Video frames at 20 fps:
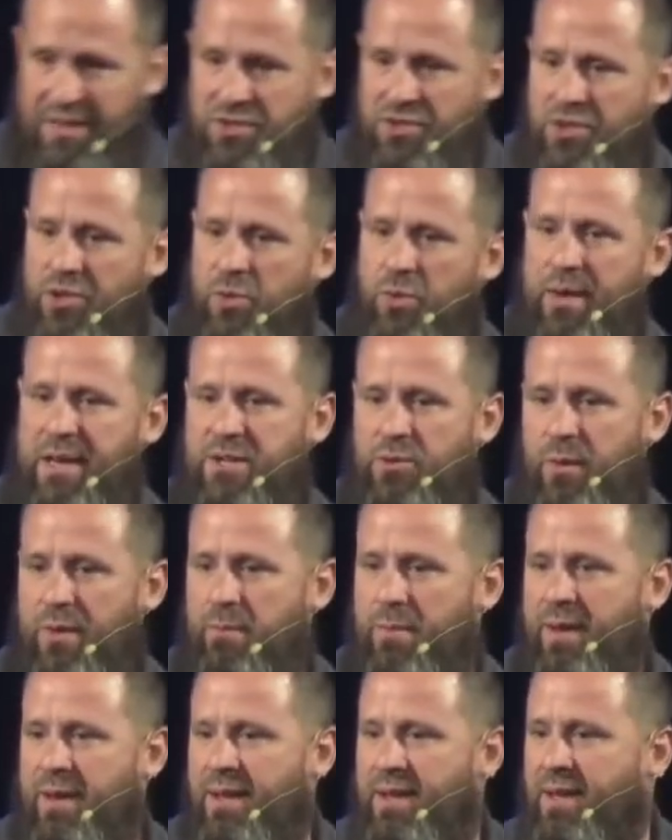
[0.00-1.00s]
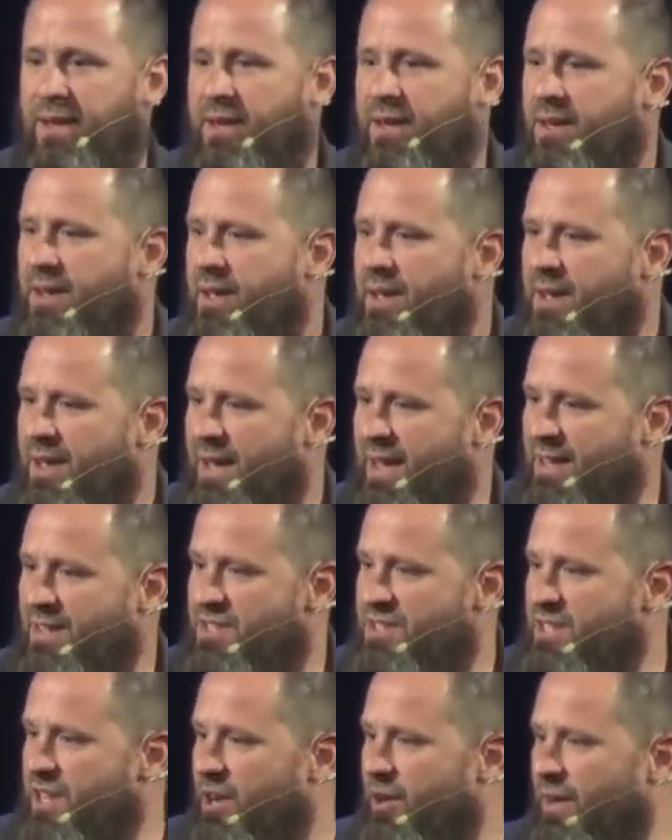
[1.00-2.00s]
in the last two weeks, we've been in a
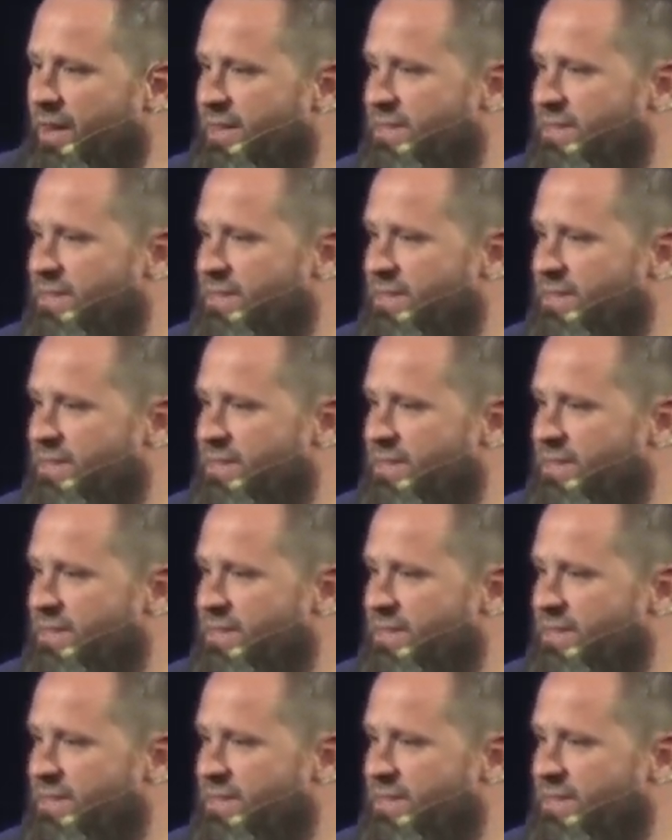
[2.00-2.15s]
in a